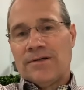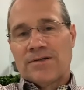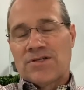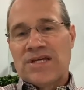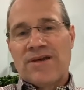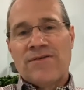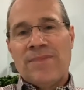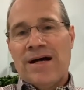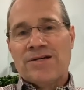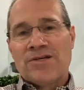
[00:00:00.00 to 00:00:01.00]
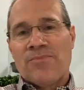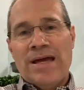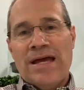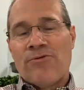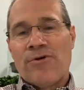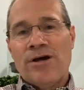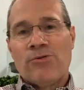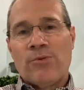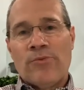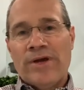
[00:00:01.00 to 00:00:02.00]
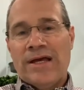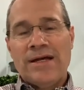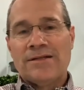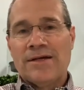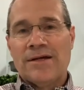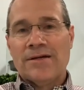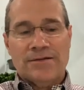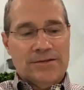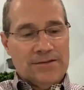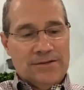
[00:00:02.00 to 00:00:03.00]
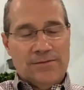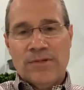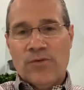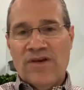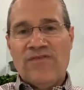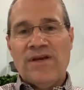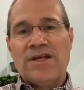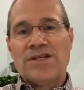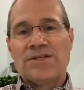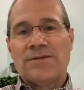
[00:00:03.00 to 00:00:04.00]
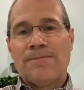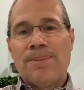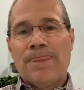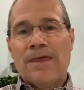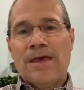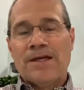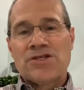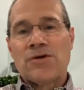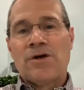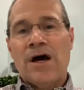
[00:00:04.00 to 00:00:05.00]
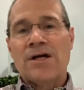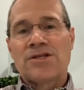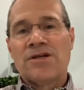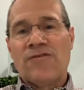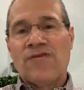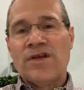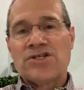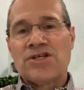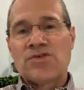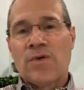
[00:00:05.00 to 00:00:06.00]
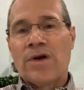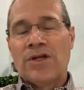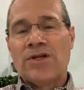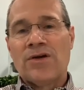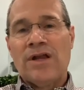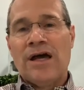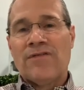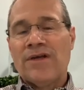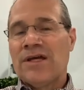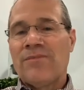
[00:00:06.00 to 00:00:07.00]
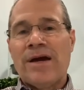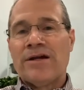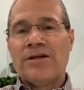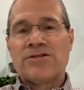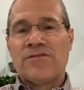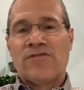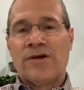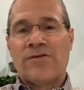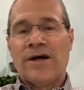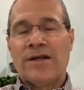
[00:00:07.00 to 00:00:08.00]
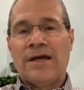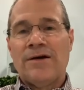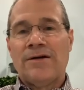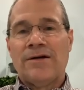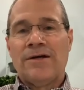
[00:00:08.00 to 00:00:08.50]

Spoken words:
7 miles of bad road when we got there, but we finished. And so God's going to finish his work in your life. It doesn't matter who's in front right now.